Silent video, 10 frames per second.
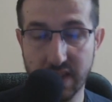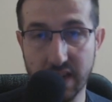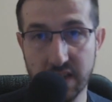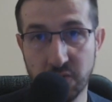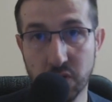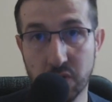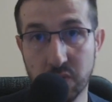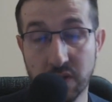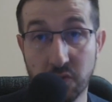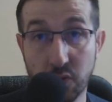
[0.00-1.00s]
If you're
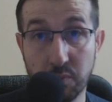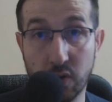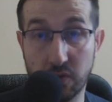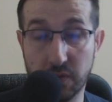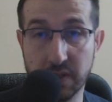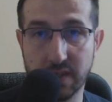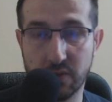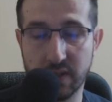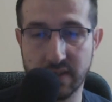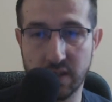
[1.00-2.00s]
using full power Frieza,
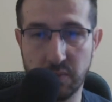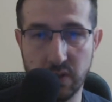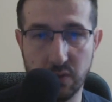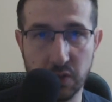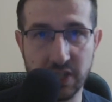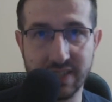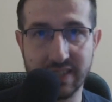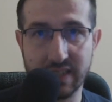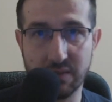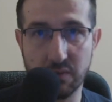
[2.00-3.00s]
for example, which is
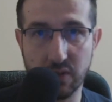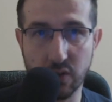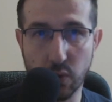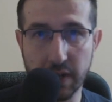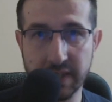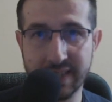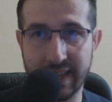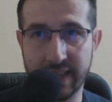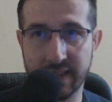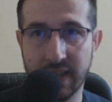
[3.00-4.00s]
a great
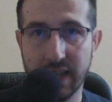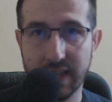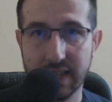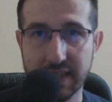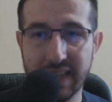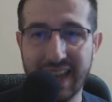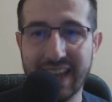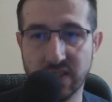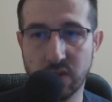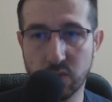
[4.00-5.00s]
tank, he
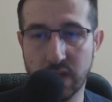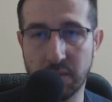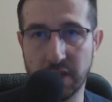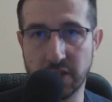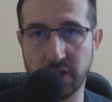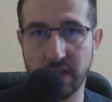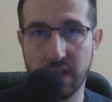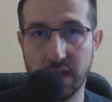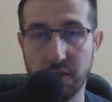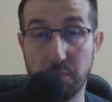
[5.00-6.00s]
has no damage,
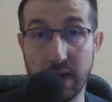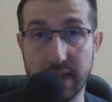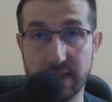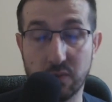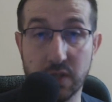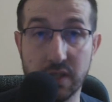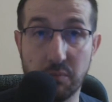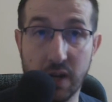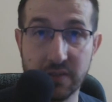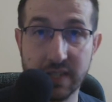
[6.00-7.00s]
but with the
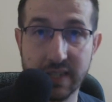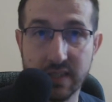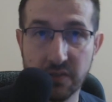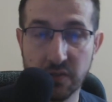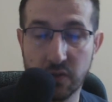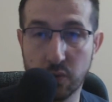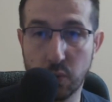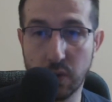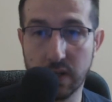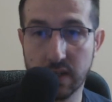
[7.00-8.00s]
buffs he receives from
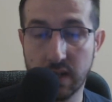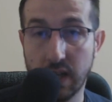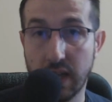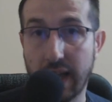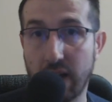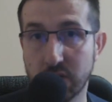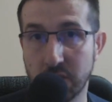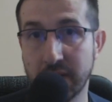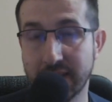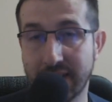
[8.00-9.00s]
Cooler,
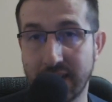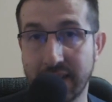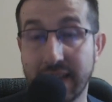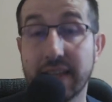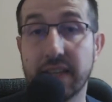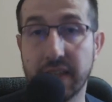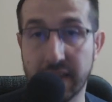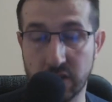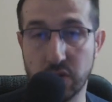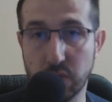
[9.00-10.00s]
automatically he
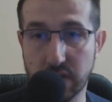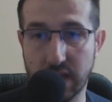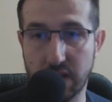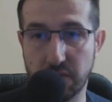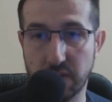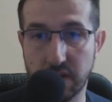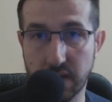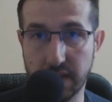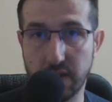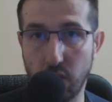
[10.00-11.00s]
can do stuff.
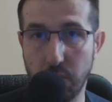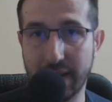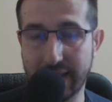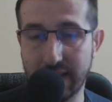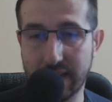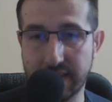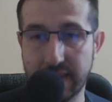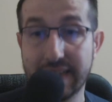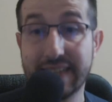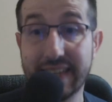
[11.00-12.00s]
And oh my god,
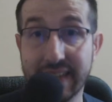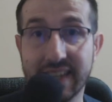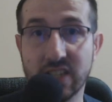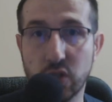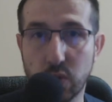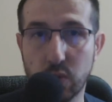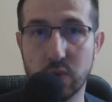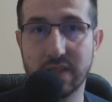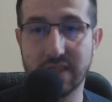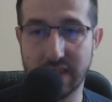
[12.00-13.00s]
he can do
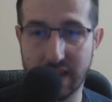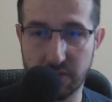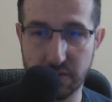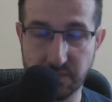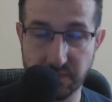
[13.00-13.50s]
stuff.